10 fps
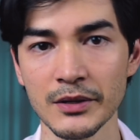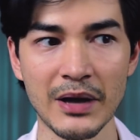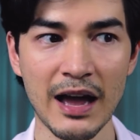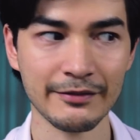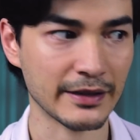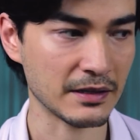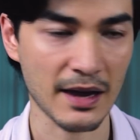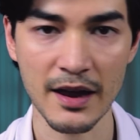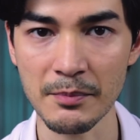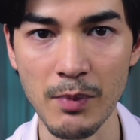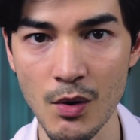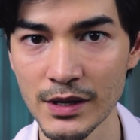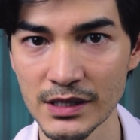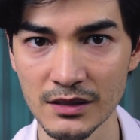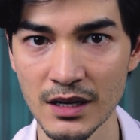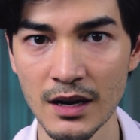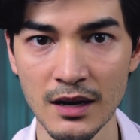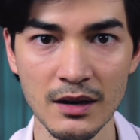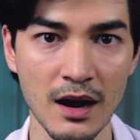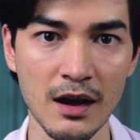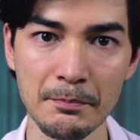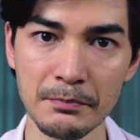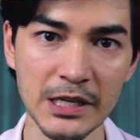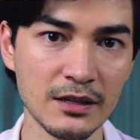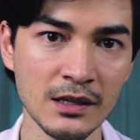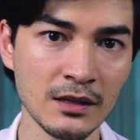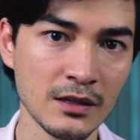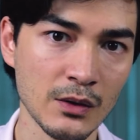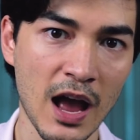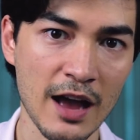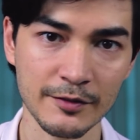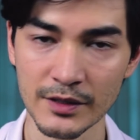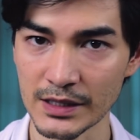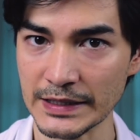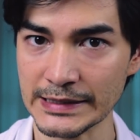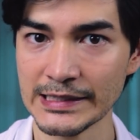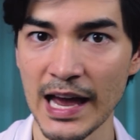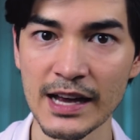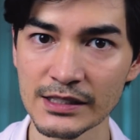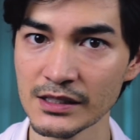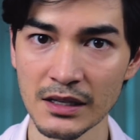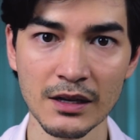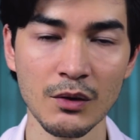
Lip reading: You have an important meeting, you have a test,